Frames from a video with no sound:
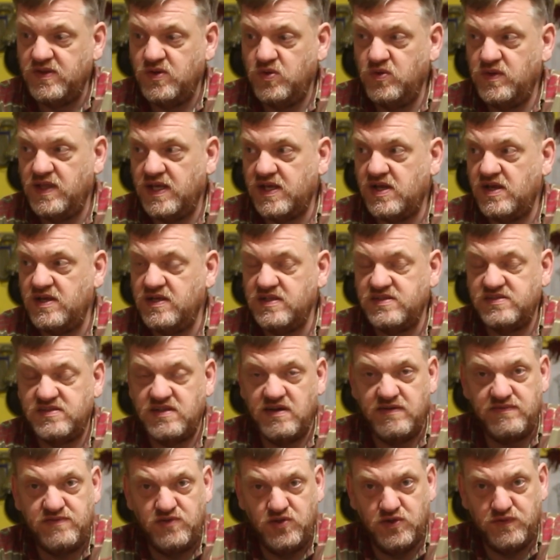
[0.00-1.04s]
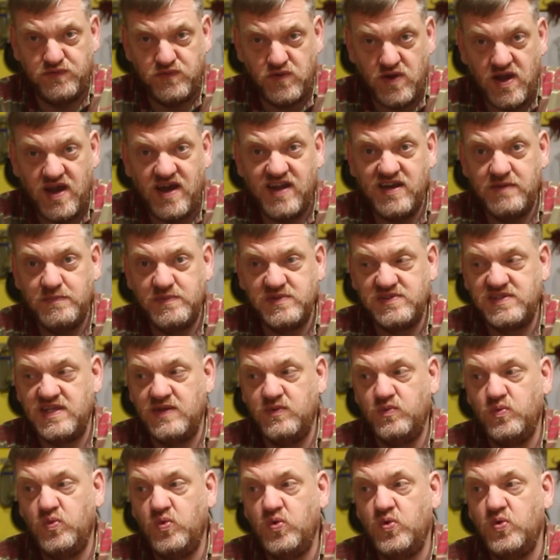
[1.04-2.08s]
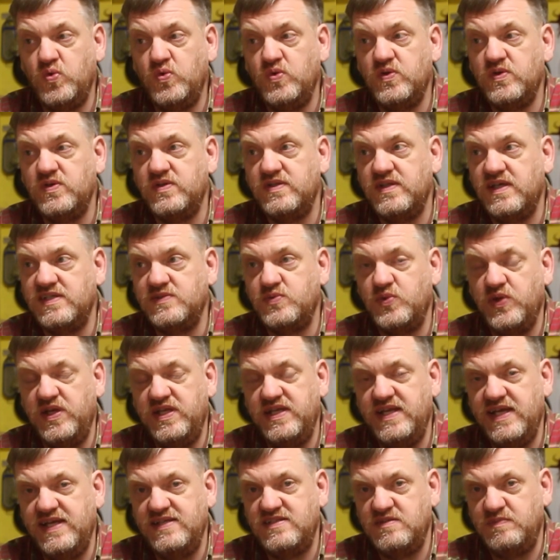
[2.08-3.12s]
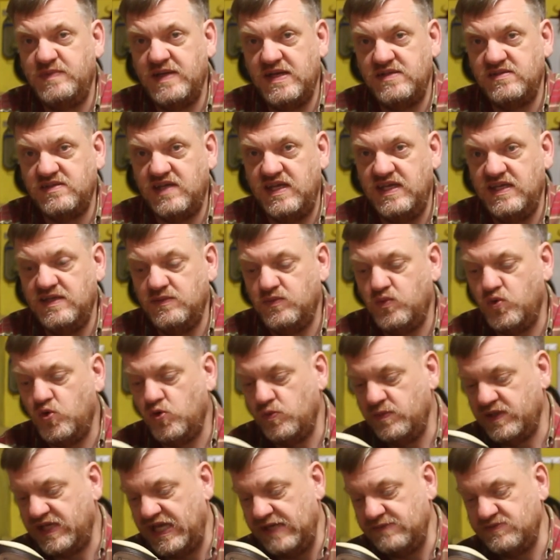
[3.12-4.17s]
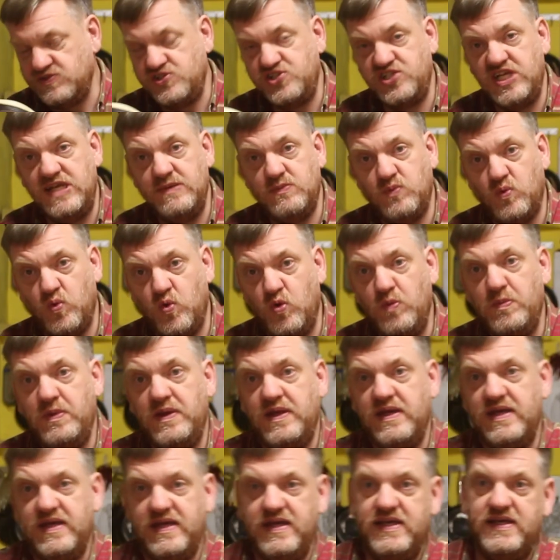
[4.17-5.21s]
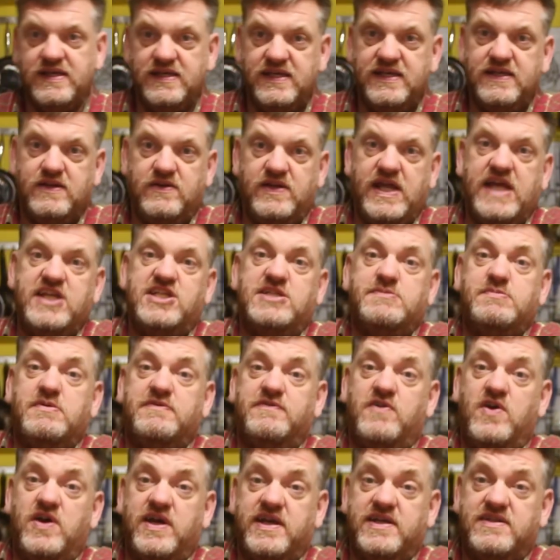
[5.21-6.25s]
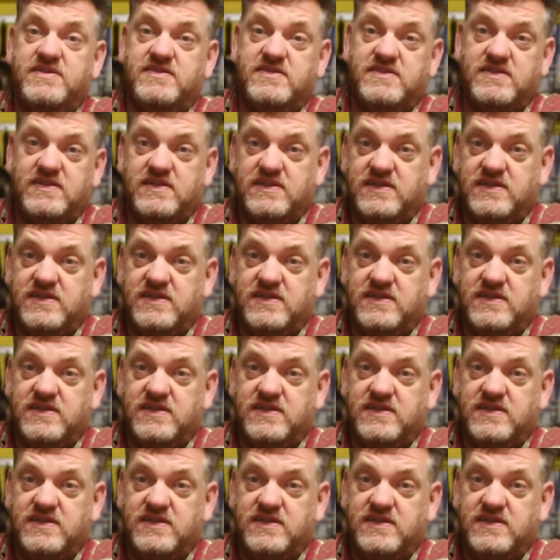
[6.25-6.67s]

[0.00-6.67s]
all that kind of stuff. Look for 100% wool. That's what you need to be able to keep you warm. Keep the sheep warm. Nature provides,